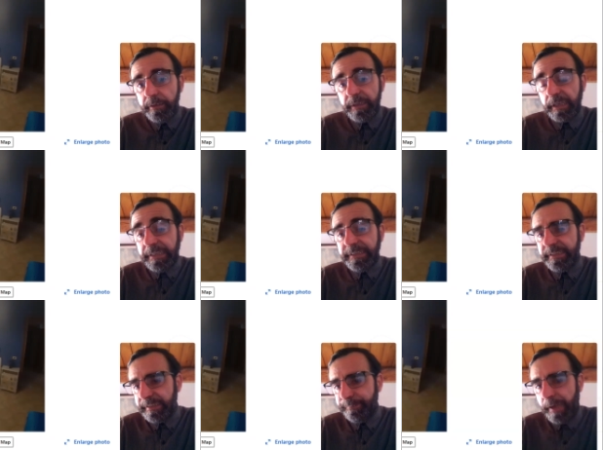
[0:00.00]
there is
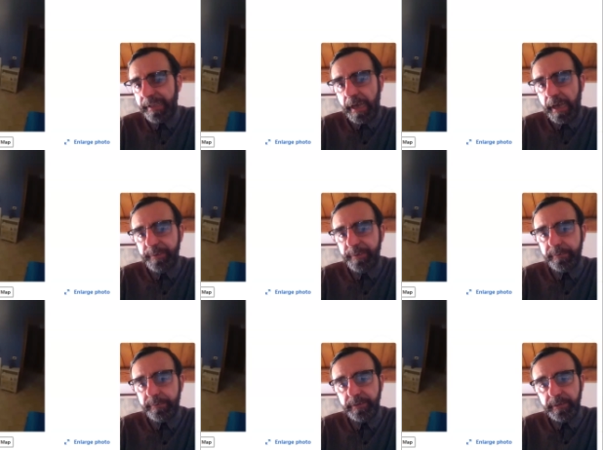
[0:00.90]
this bad habit.
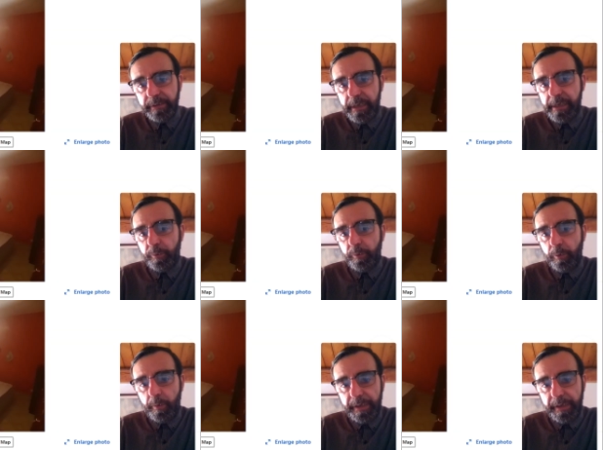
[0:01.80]
I don't
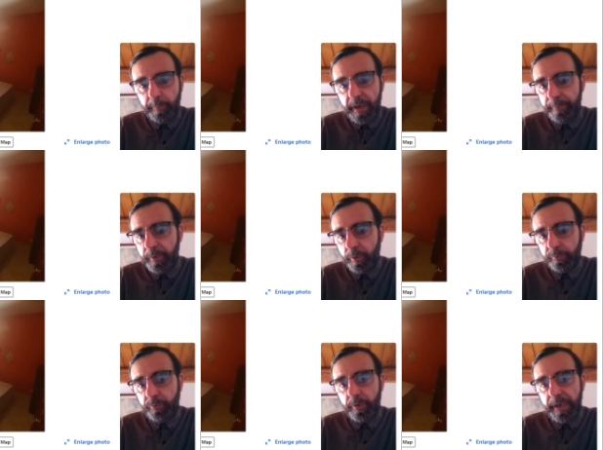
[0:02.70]
know. Anyway, I'm
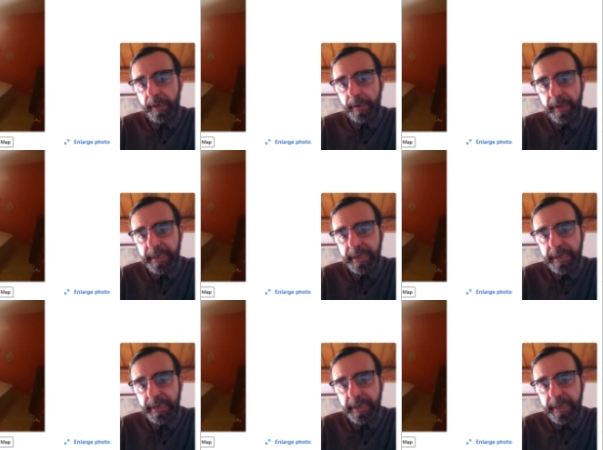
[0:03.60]
not gonna